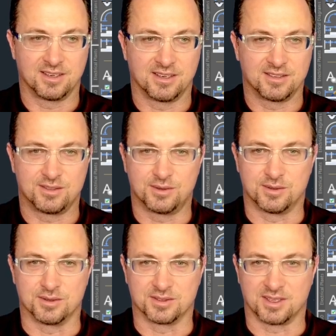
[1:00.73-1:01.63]

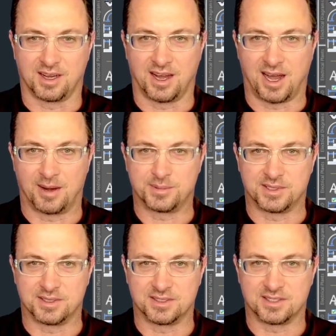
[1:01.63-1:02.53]
Tools,
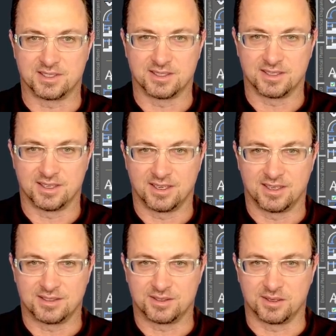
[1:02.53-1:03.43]
options.
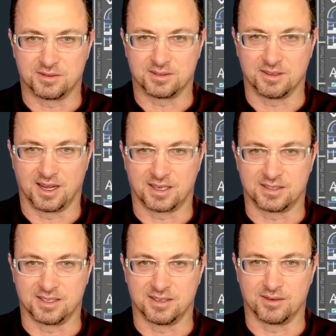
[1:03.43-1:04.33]
So
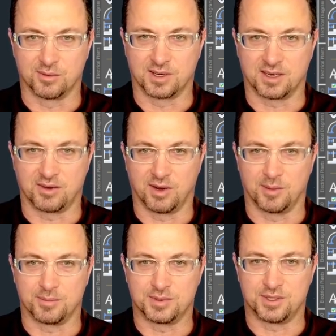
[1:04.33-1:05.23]
selection, we're going to go
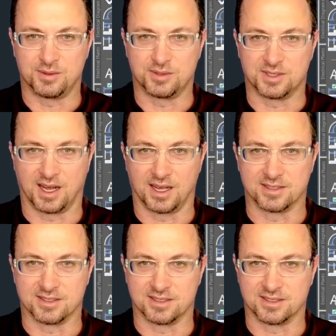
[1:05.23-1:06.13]
up 2
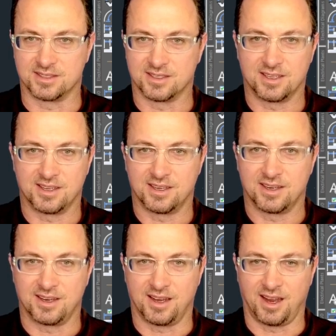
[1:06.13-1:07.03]
sizes.
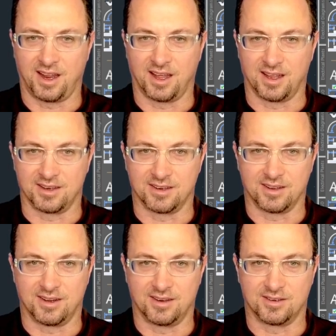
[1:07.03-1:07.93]
And
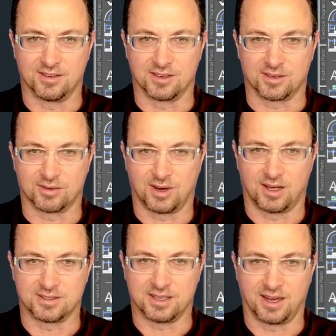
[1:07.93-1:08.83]
under the
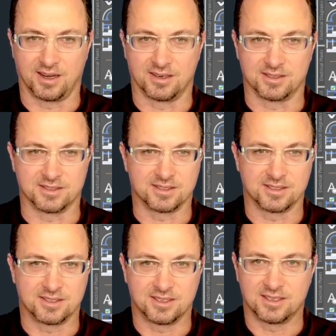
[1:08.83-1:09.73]
crosshairs,
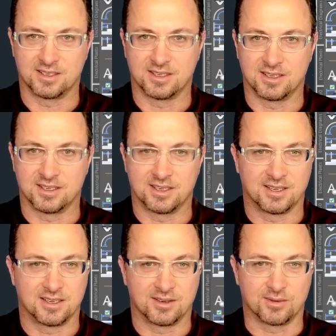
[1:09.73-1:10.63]

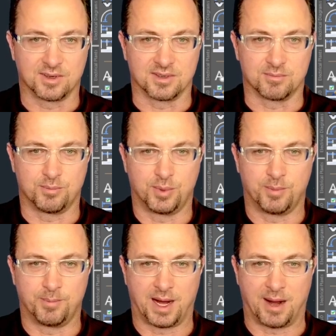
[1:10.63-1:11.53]
we're going to
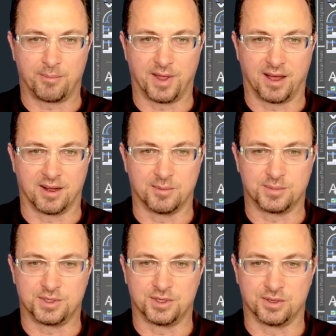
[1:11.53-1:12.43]
pop that up
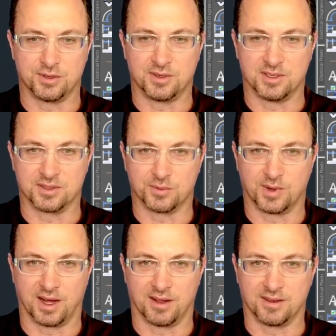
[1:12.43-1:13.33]
2 as
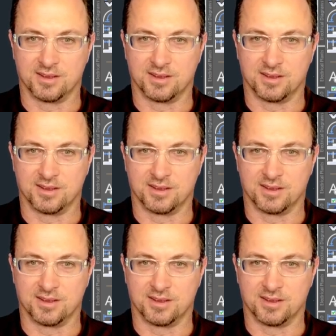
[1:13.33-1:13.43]
well.